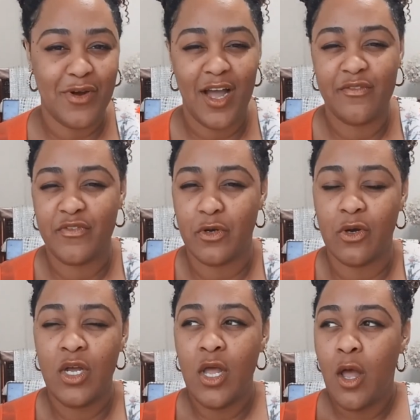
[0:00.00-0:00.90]
I feel
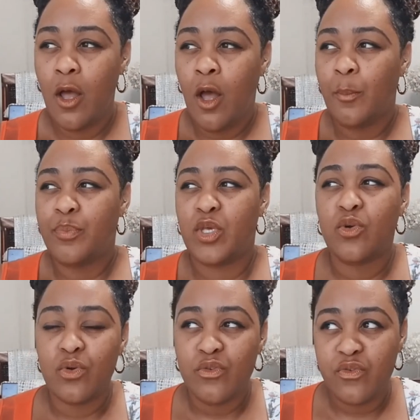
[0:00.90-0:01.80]

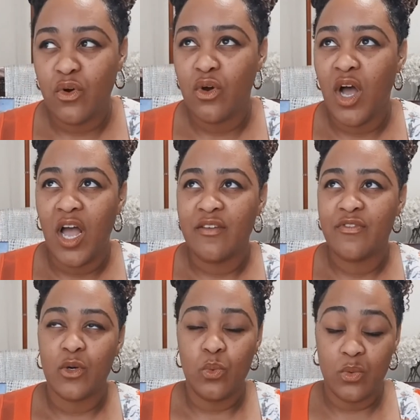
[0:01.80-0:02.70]
beautiful. I
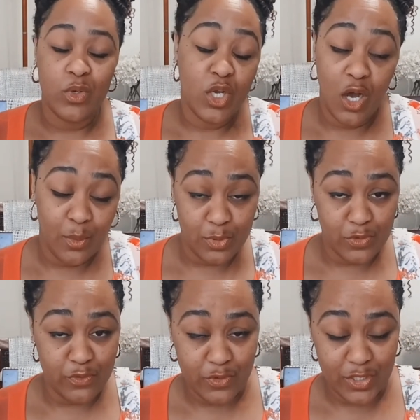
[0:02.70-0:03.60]
feel what we call
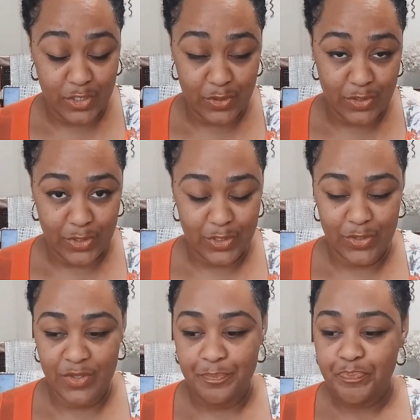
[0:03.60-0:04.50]
beautiful here on earth.